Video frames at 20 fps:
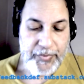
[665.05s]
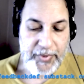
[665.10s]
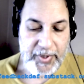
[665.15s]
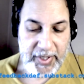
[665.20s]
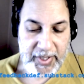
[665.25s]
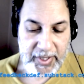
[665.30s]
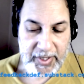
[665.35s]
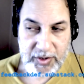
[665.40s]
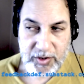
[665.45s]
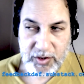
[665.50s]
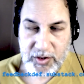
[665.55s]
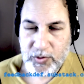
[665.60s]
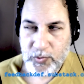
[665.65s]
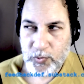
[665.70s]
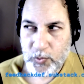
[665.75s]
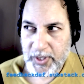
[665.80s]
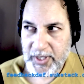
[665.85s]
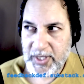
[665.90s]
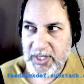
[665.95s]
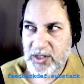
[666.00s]
In
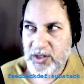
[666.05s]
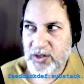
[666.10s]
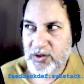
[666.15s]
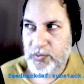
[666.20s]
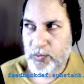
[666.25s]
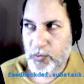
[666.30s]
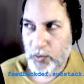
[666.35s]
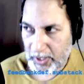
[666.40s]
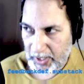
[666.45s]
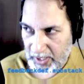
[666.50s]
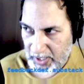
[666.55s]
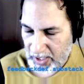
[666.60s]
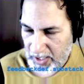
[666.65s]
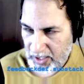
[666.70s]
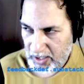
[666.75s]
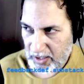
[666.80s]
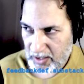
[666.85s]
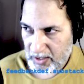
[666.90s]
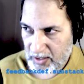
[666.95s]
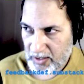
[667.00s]

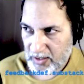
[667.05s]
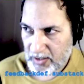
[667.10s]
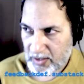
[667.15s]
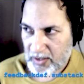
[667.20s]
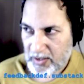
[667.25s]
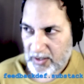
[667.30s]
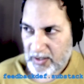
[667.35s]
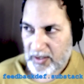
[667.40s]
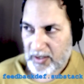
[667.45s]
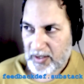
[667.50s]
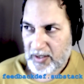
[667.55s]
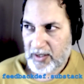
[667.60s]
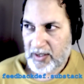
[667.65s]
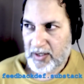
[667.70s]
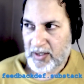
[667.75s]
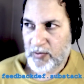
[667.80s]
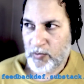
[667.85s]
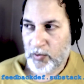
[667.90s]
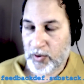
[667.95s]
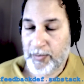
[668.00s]
2020,
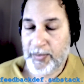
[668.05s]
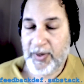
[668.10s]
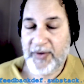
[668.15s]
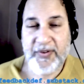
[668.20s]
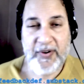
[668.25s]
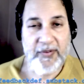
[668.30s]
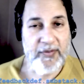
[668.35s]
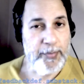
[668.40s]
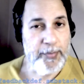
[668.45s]
one of my favorite